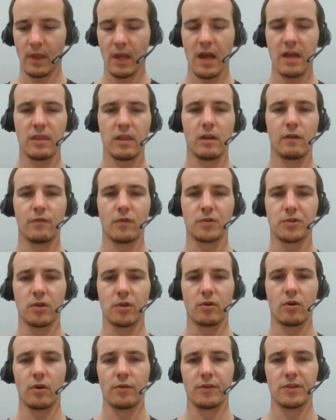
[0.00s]
And then I've also
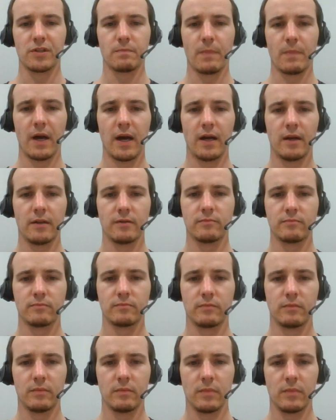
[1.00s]
got this bar
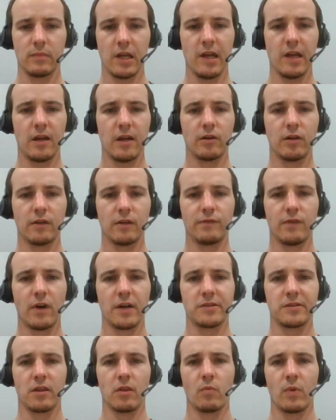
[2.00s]
here
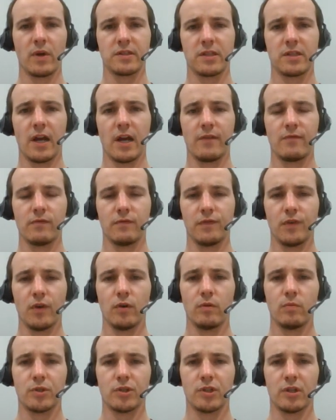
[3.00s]
advising the ones that I haven't
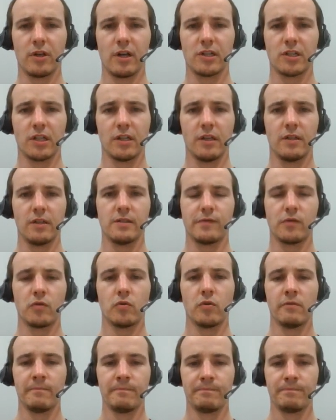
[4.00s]
viewed, which are actually these
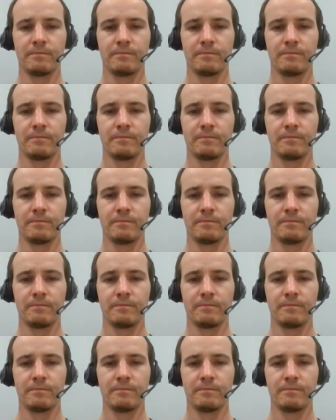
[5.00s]
4.